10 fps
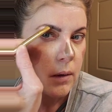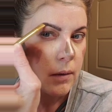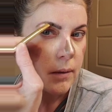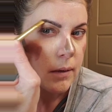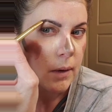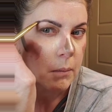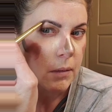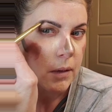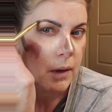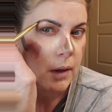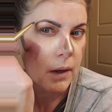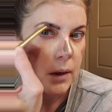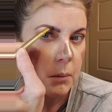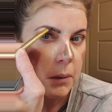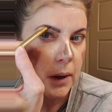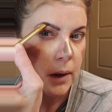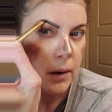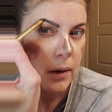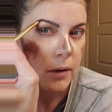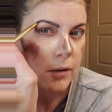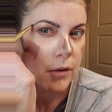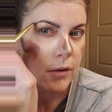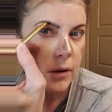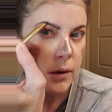Same thing in my arch.